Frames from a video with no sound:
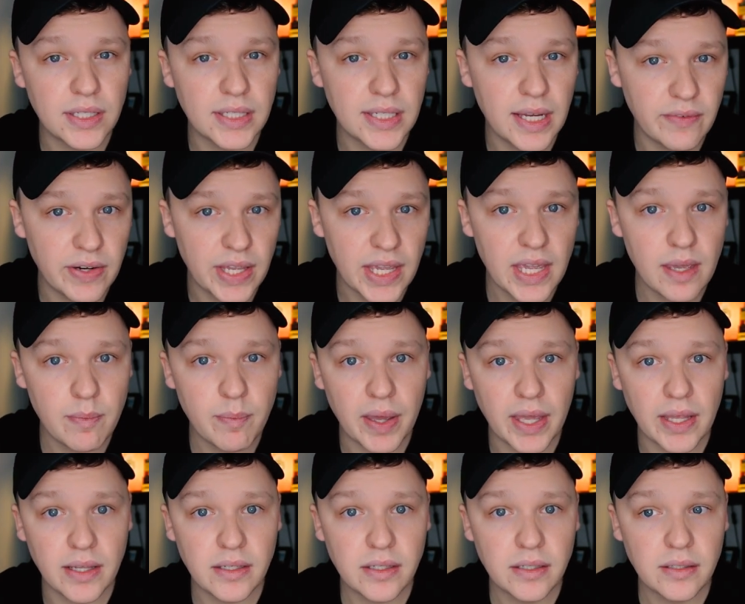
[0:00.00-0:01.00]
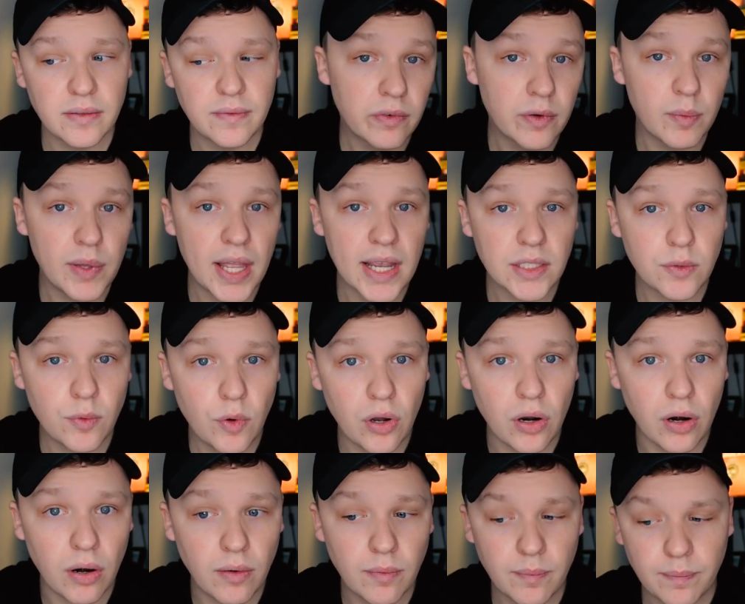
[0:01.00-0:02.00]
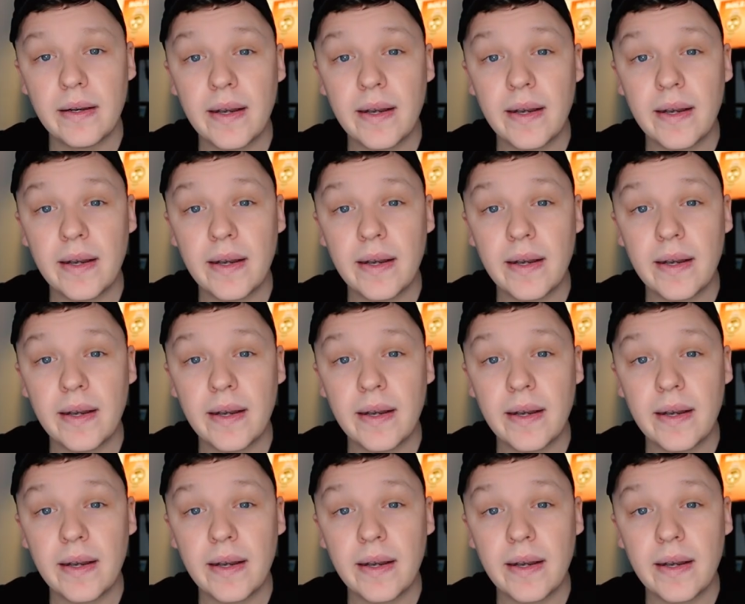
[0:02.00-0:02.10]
and 78 pence from last quarter.